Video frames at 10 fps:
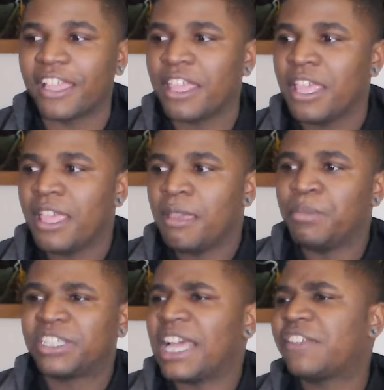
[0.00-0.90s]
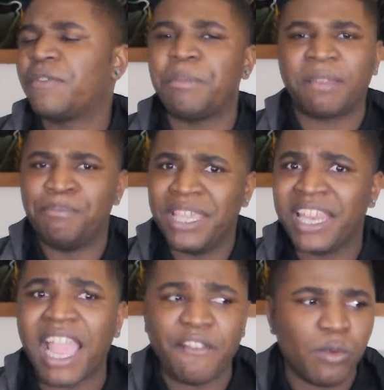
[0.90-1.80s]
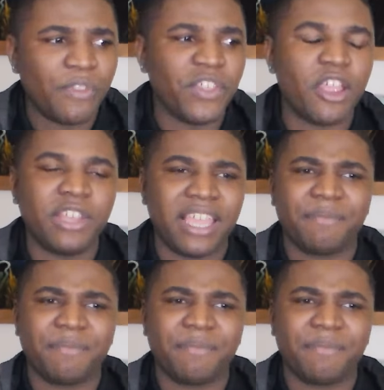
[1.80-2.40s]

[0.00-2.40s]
Like, besides from like, meeting everyone there,